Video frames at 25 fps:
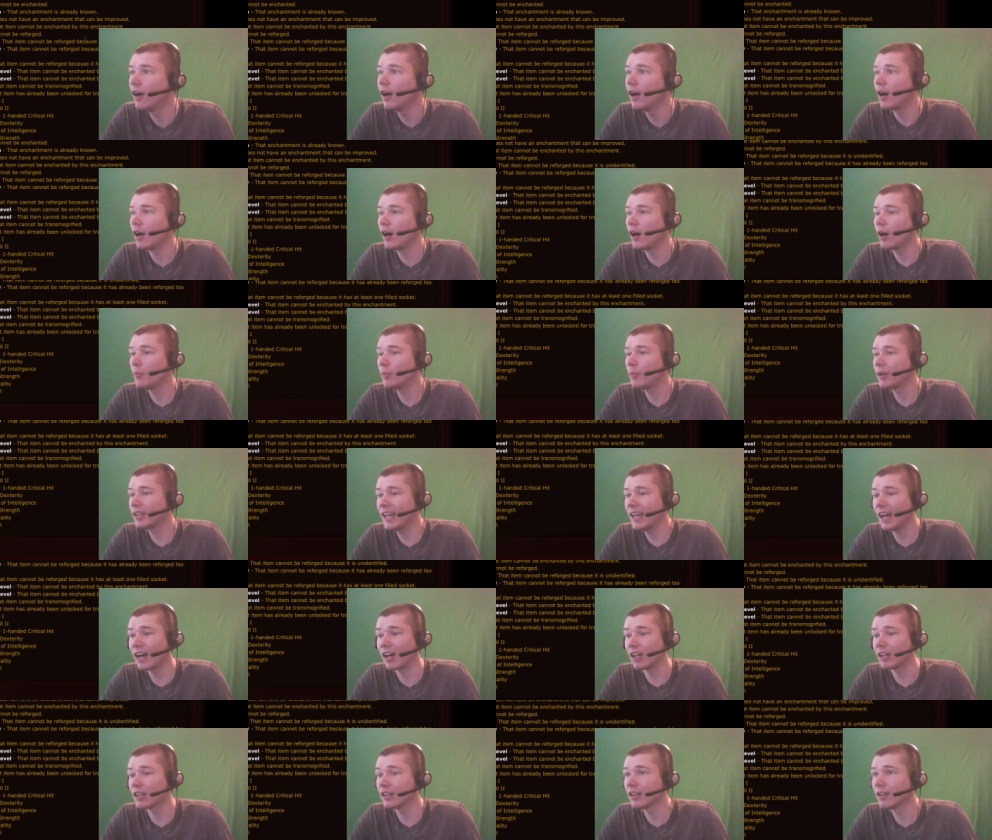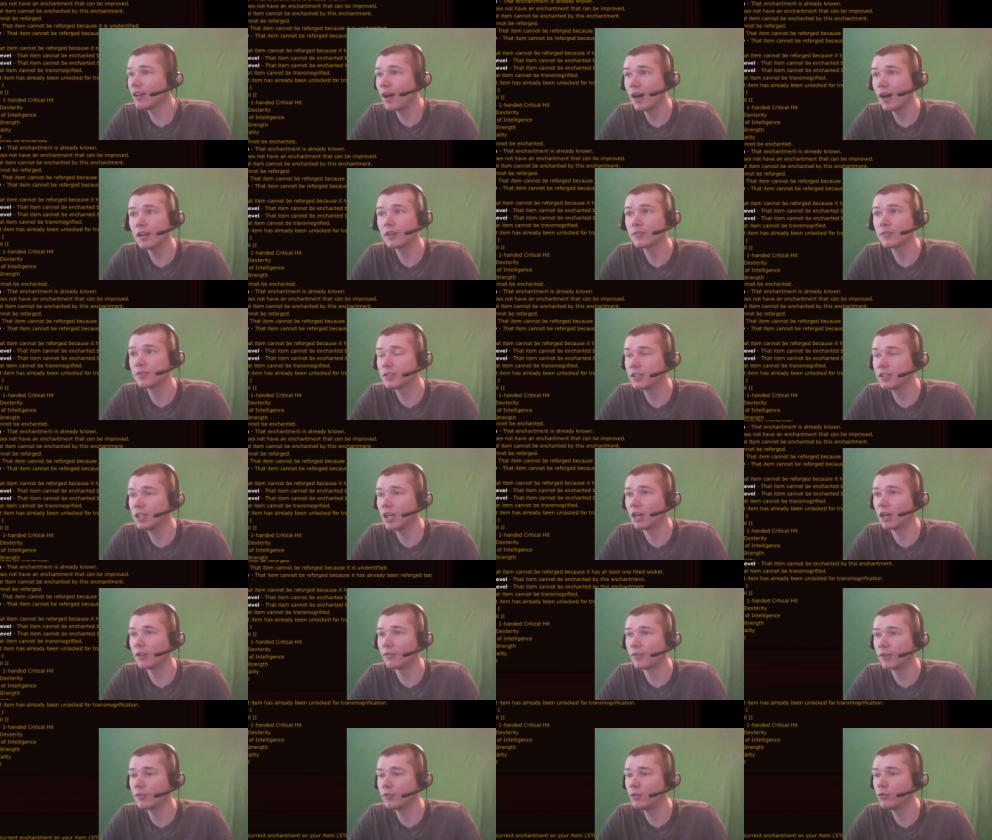Um, but yeah, a lot of
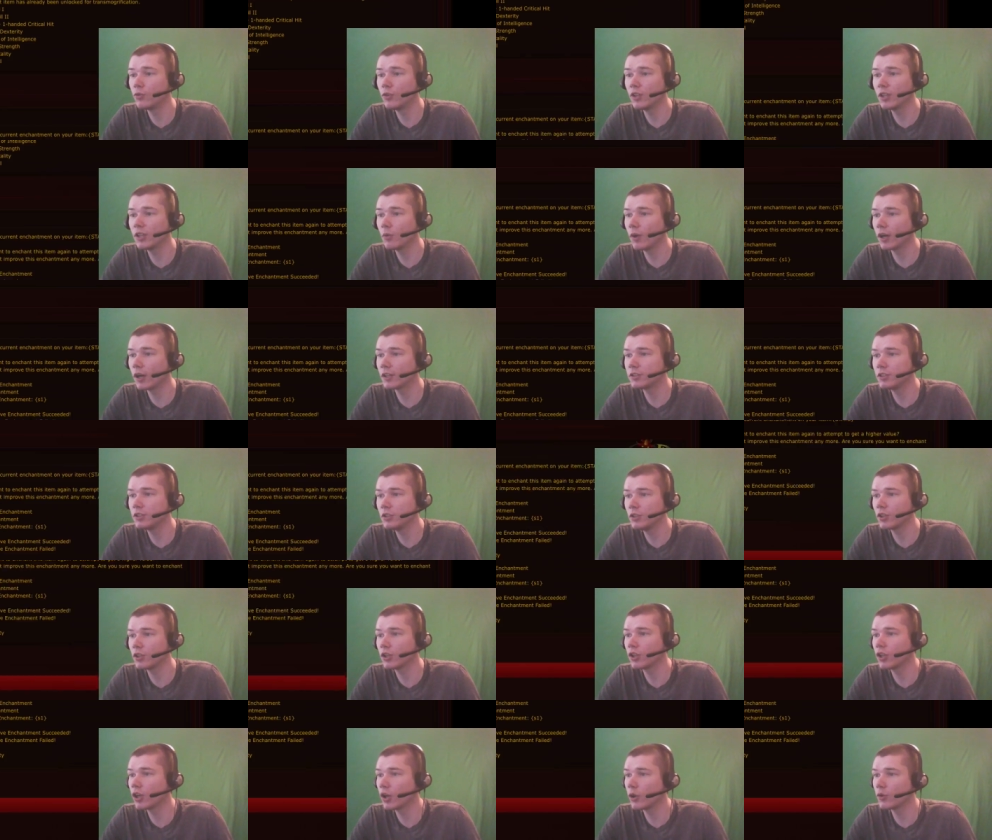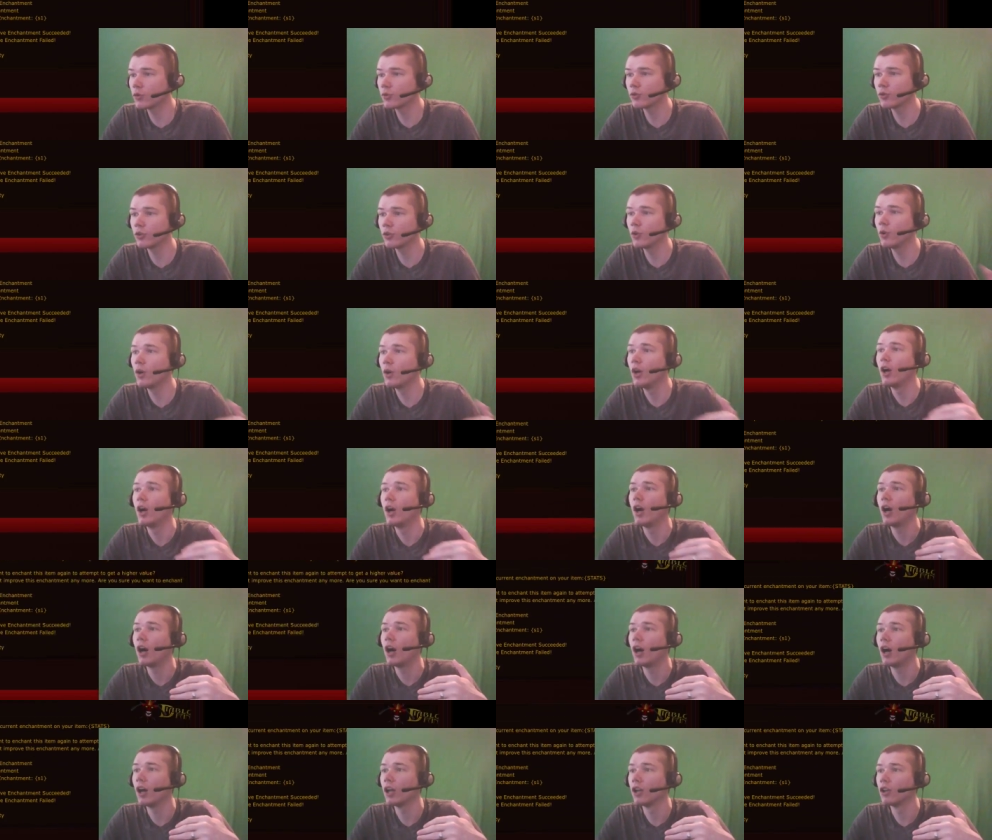stuff. If you really want to, you can go through.
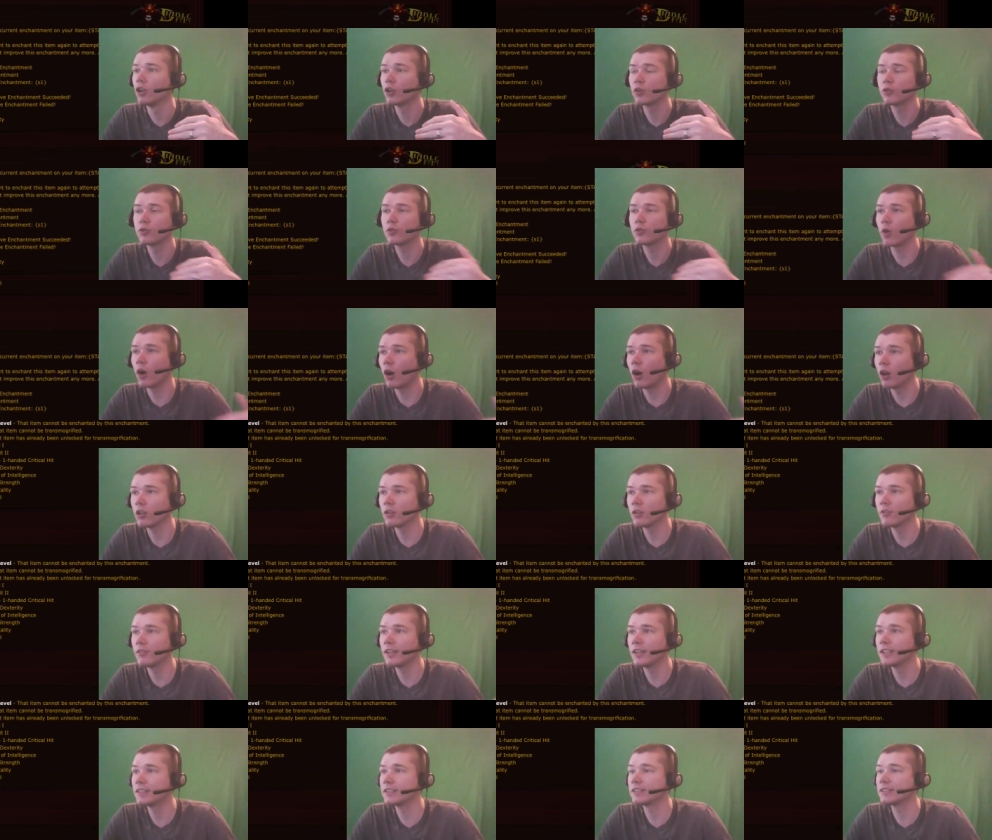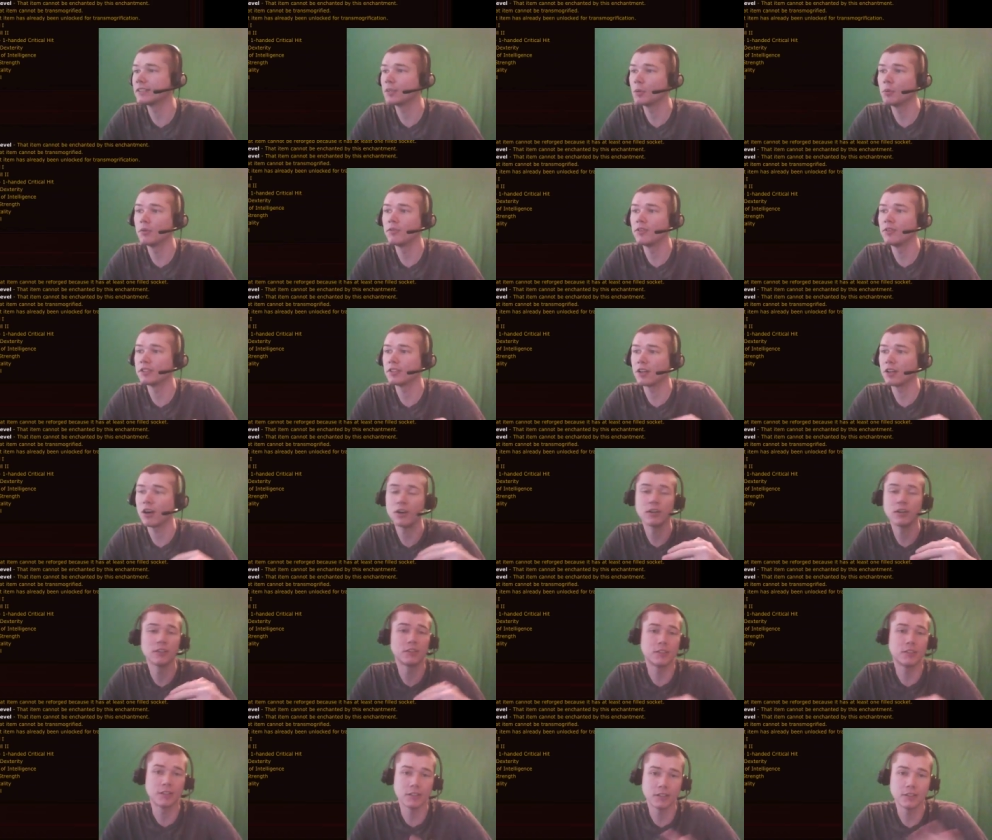Uh, look through all of it. Some of it's
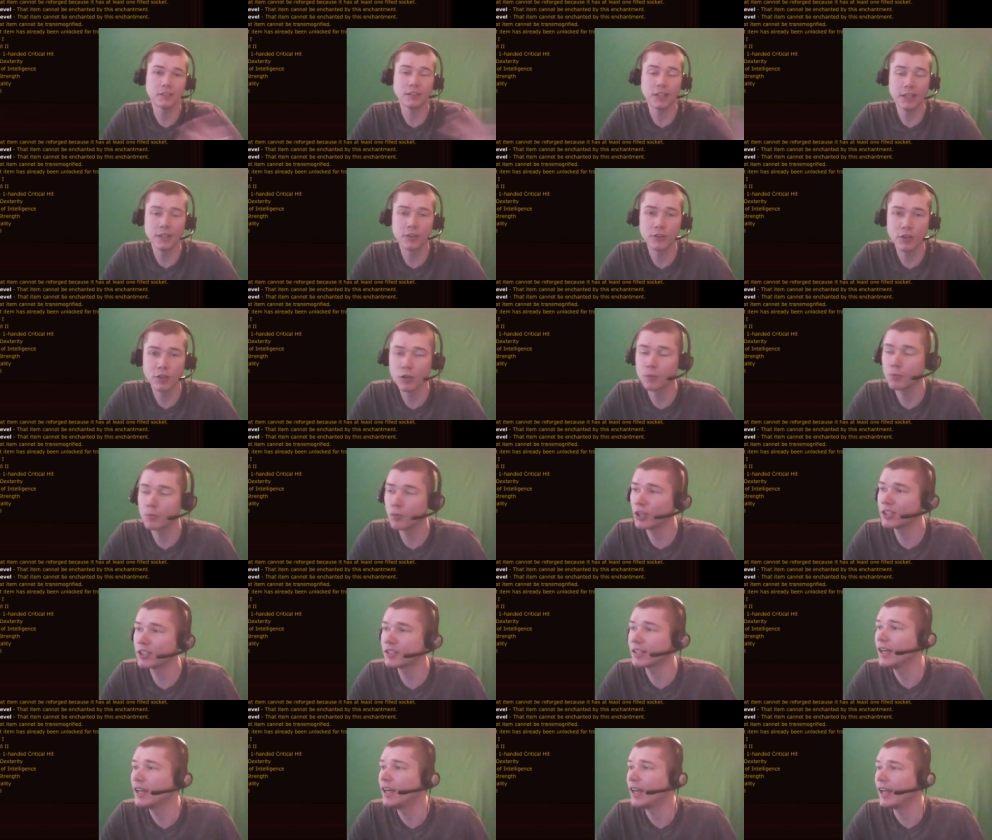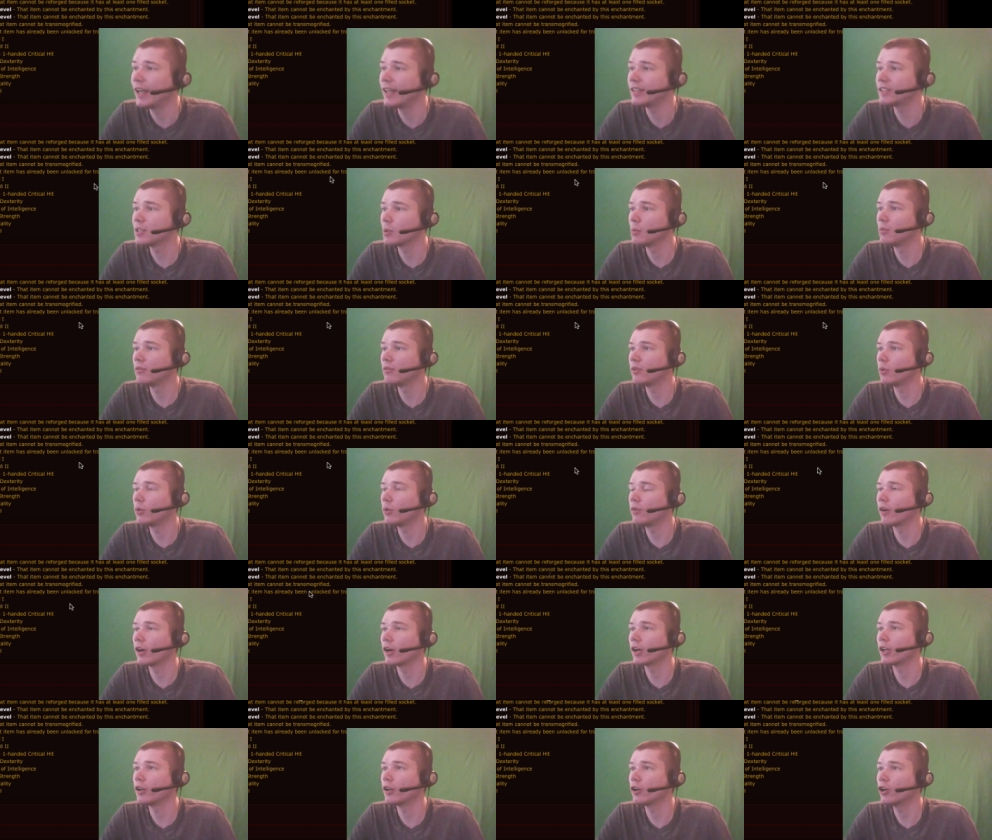hard to interpret, and some of it we've
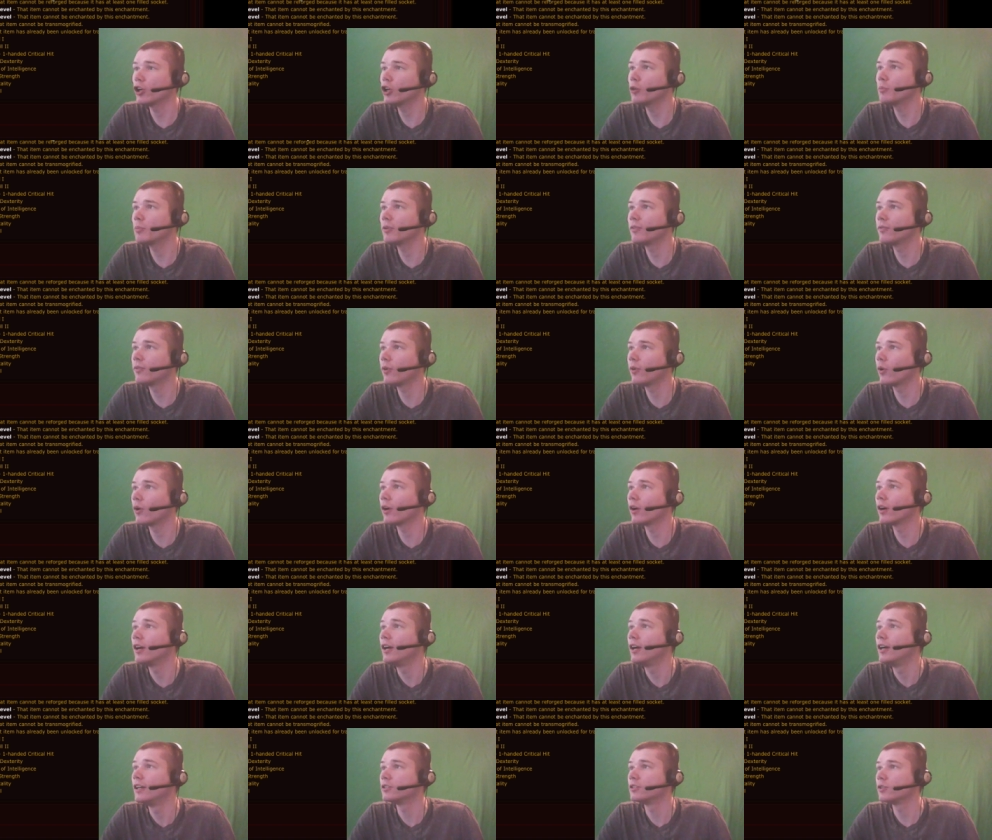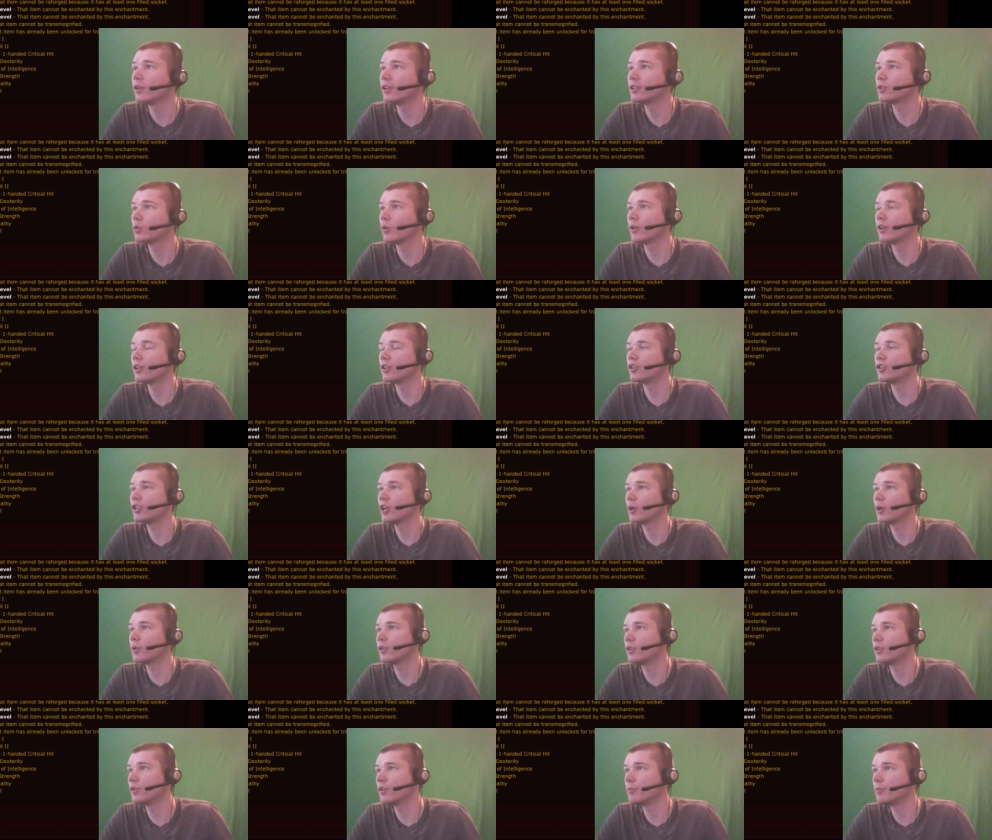already heard before. So I just wanted to share
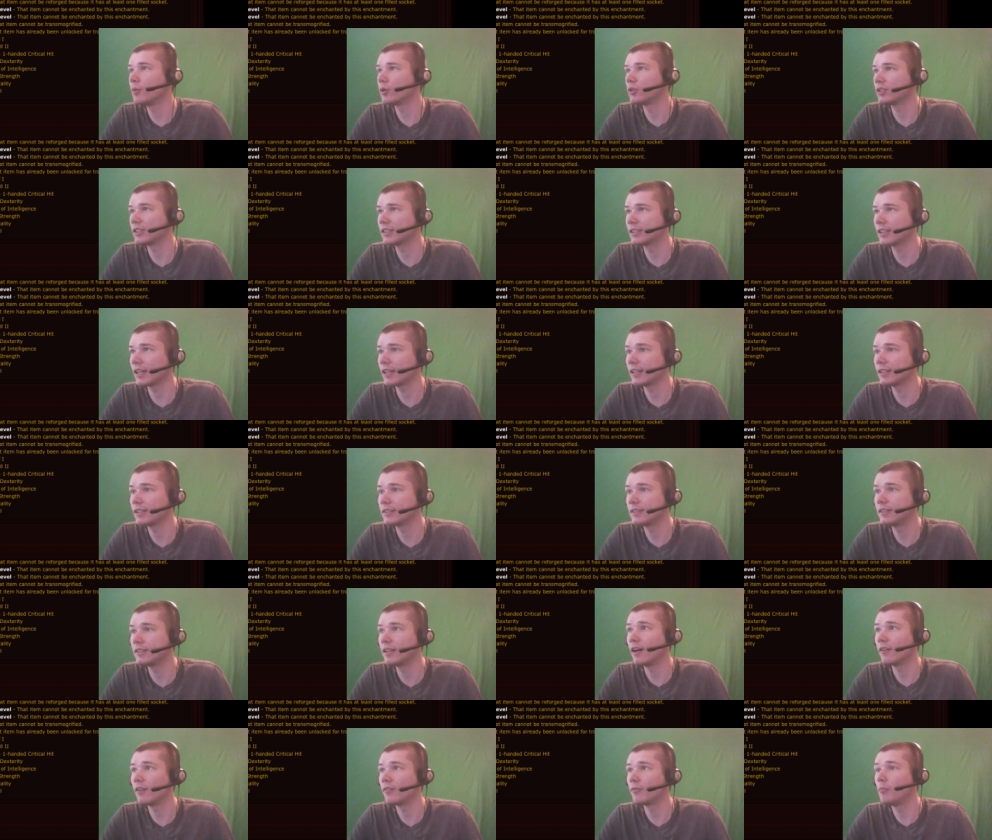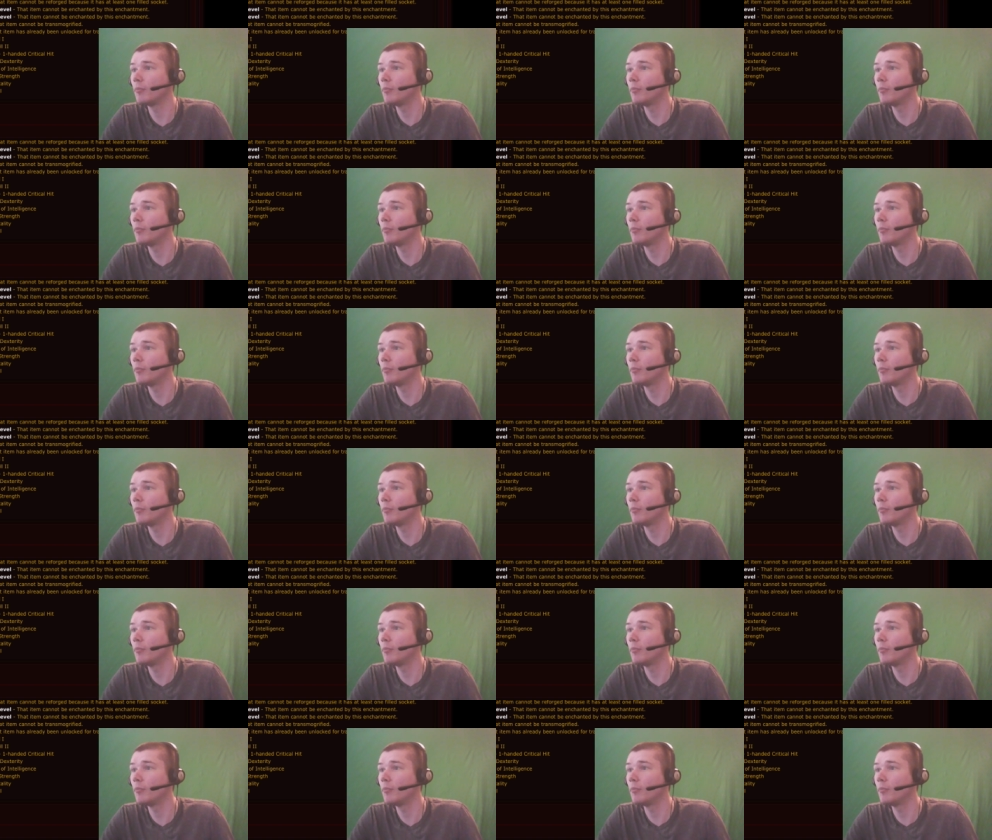with you the most exciting stuff.